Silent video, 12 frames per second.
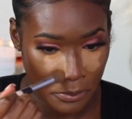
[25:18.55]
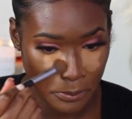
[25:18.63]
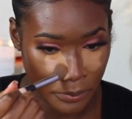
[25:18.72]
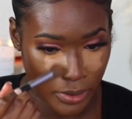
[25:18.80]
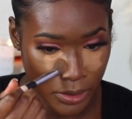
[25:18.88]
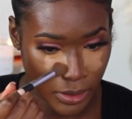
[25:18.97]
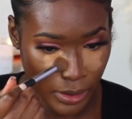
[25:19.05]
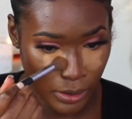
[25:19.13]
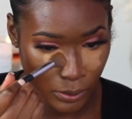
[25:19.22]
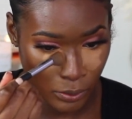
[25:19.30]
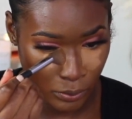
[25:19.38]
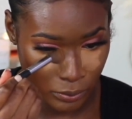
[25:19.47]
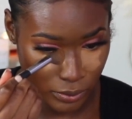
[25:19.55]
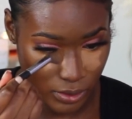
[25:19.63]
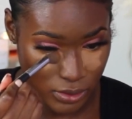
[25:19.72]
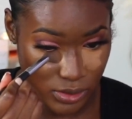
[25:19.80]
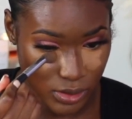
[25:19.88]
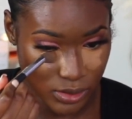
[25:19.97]
Blend out
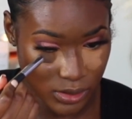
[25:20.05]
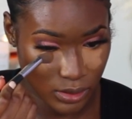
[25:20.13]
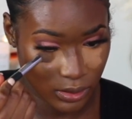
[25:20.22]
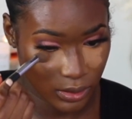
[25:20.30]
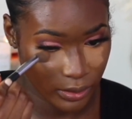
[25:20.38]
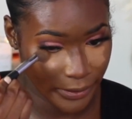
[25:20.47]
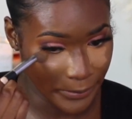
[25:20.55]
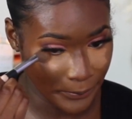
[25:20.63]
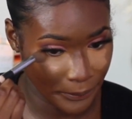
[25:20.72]
this concealer,